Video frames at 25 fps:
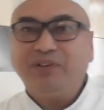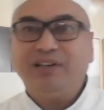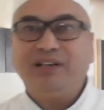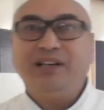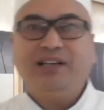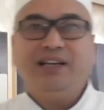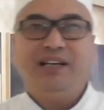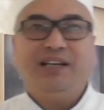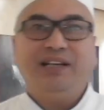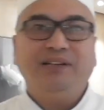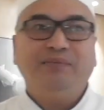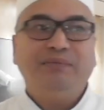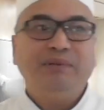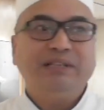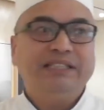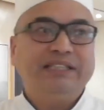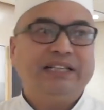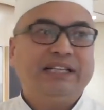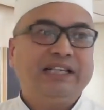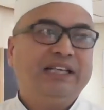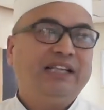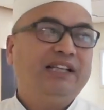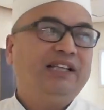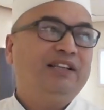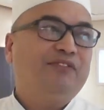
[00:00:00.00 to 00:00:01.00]
And
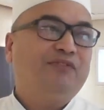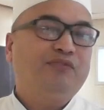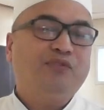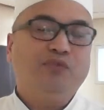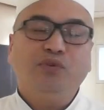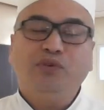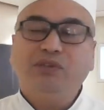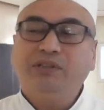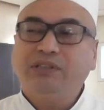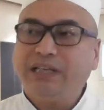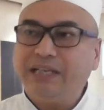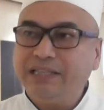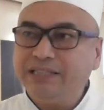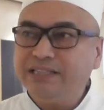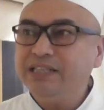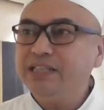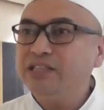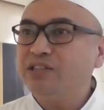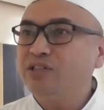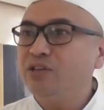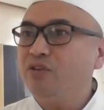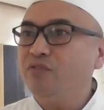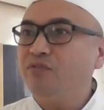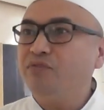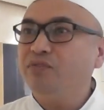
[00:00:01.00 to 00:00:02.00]
basically the food
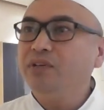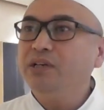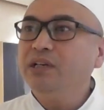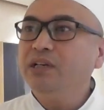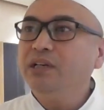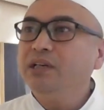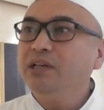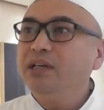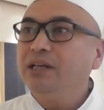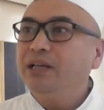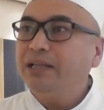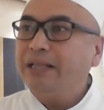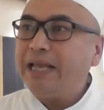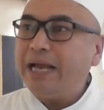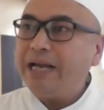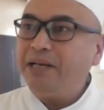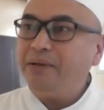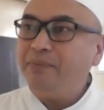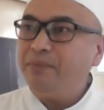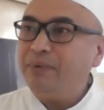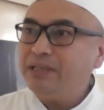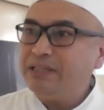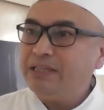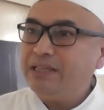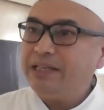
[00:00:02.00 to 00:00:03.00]
consists of
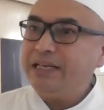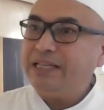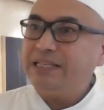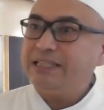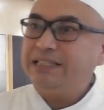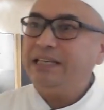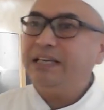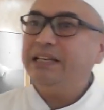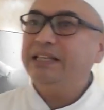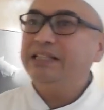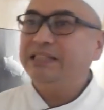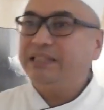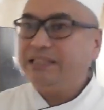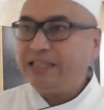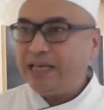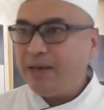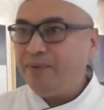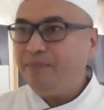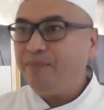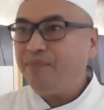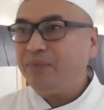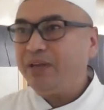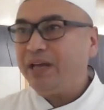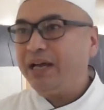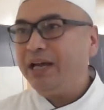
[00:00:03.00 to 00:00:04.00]
90%, let's say, is
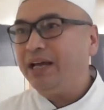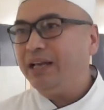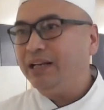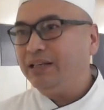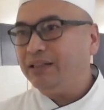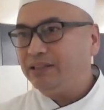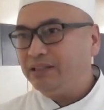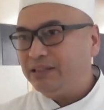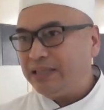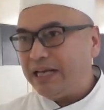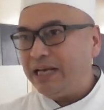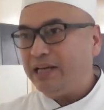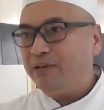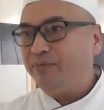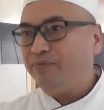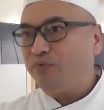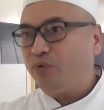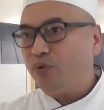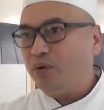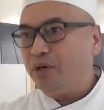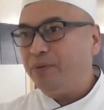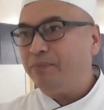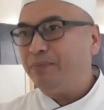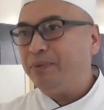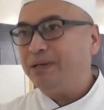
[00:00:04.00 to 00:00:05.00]
same, and
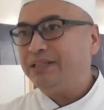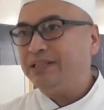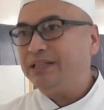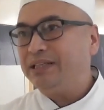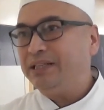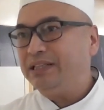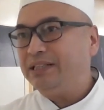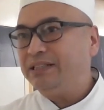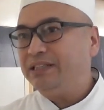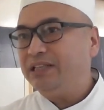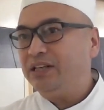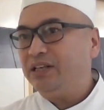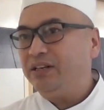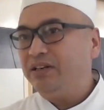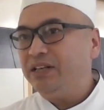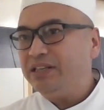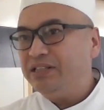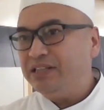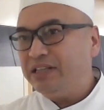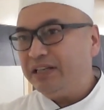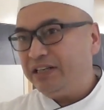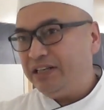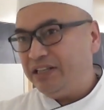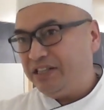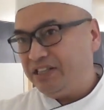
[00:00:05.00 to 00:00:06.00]
10-20% is the
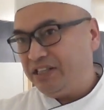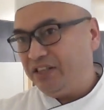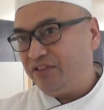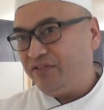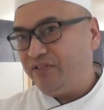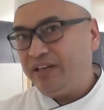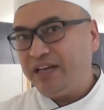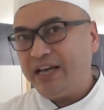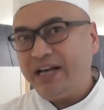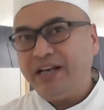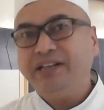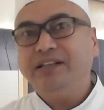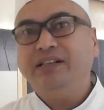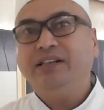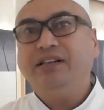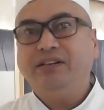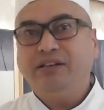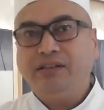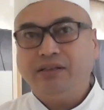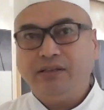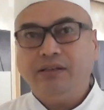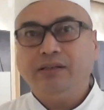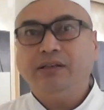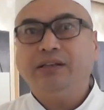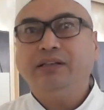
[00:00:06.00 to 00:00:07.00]
regional dishes we add
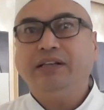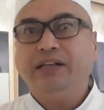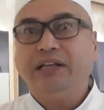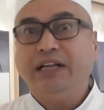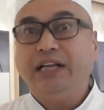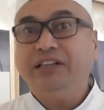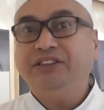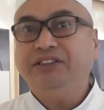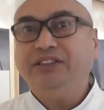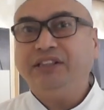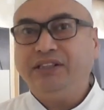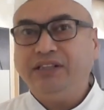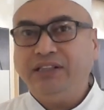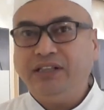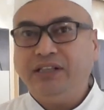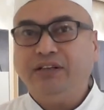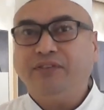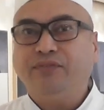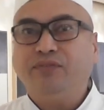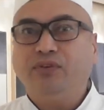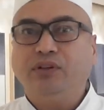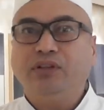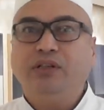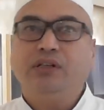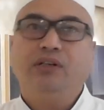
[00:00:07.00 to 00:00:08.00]
in the lunch and dinner
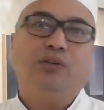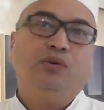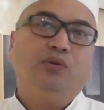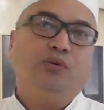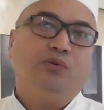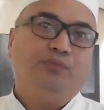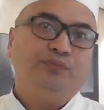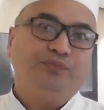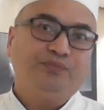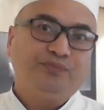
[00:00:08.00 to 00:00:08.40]
for the crew.